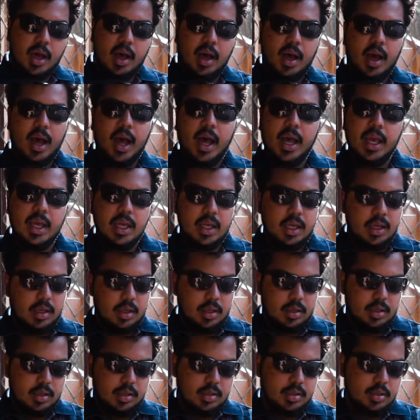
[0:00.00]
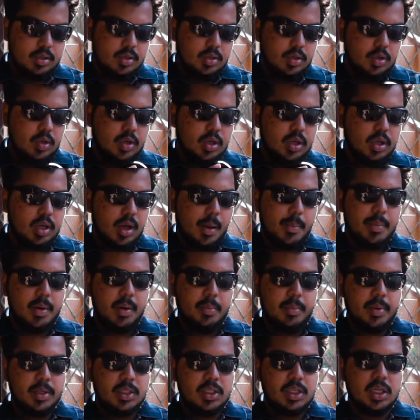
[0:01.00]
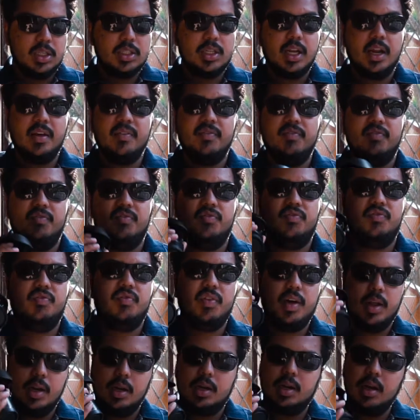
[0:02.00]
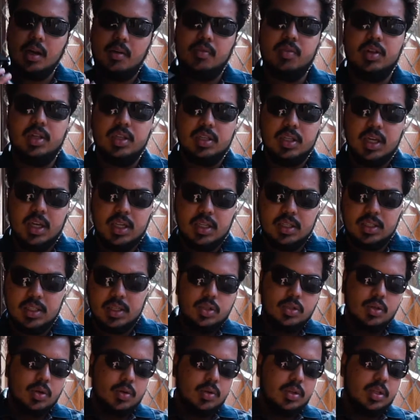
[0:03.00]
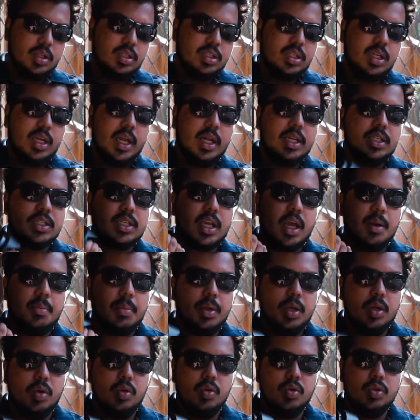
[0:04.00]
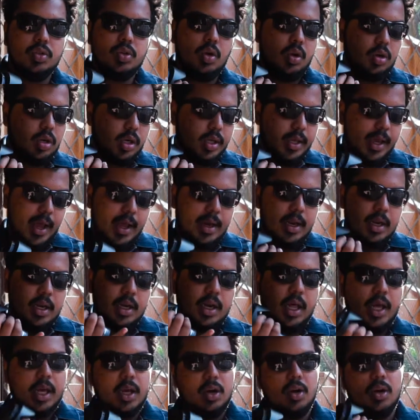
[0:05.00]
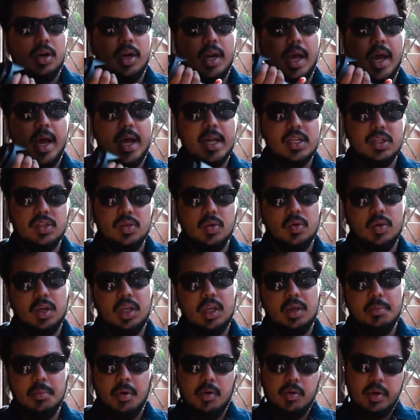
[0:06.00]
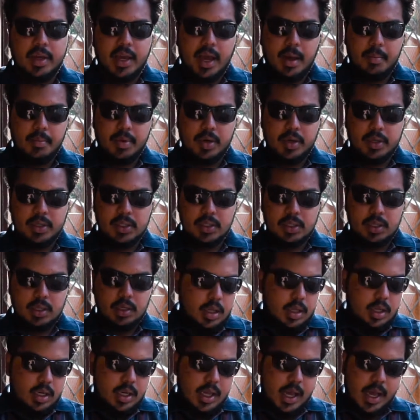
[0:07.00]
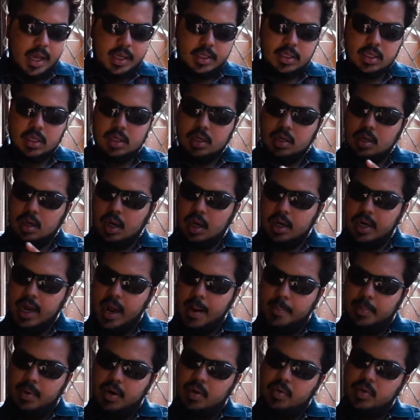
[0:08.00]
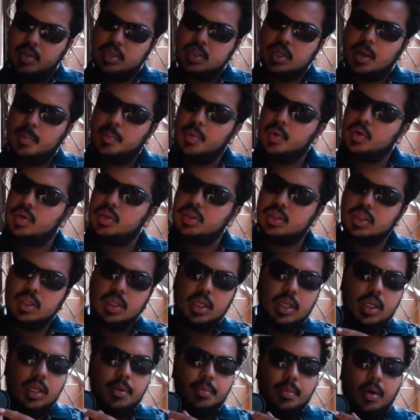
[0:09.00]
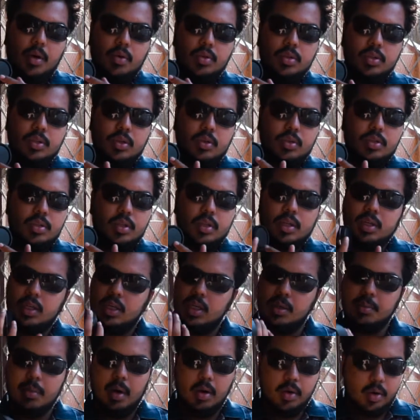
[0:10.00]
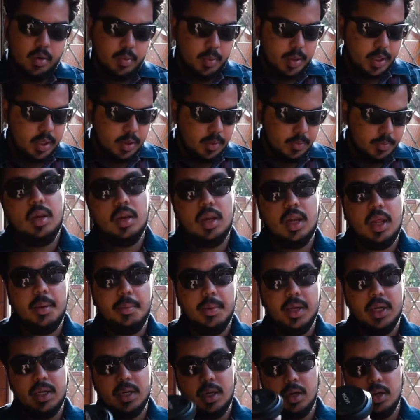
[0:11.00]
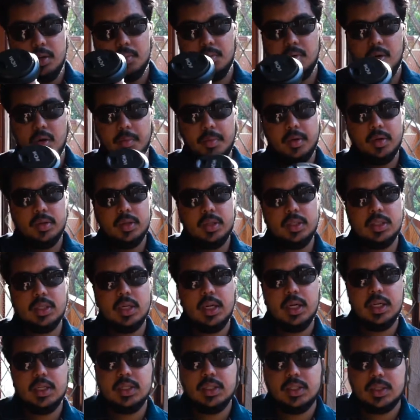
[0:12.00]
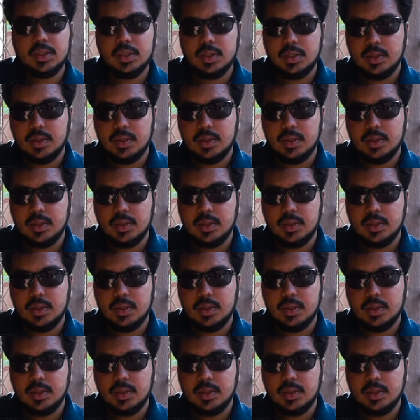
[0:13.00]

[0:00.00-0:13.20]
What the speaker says: I took a couple of pictures and I fell in love with this lens. So this lens can be used on Canon, Nikon and Sony E-mount cameras. It has an adapter which supports E-mount, so it's written E-mount over here. Let me tell you more about this lens.